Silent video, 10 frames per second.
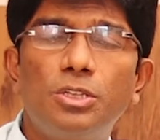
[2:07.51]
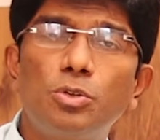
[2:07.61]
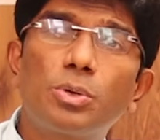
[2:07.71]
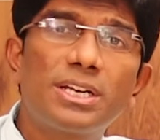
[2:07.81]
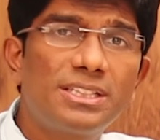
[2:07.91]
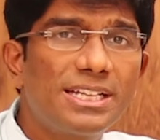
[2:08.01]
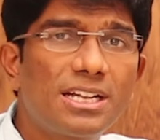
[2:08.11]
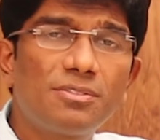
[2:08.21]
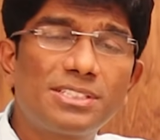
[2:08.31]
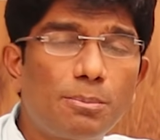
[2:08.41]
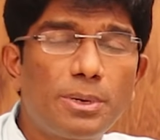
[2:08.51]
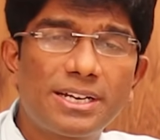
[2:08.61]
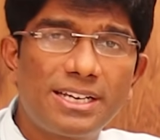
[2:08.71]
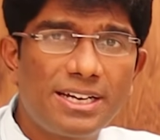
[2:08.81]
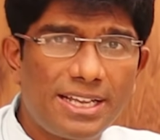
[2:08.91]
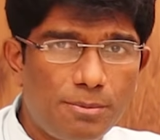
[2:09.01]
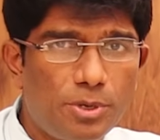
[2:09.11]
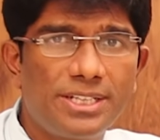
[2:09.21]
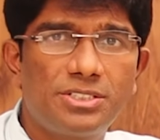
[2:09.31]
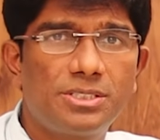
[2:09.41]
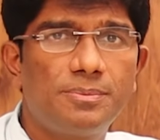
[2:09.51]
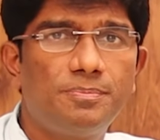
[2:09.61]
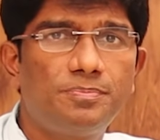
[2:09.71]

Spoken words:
you can think of subarachnoid hemorrhage.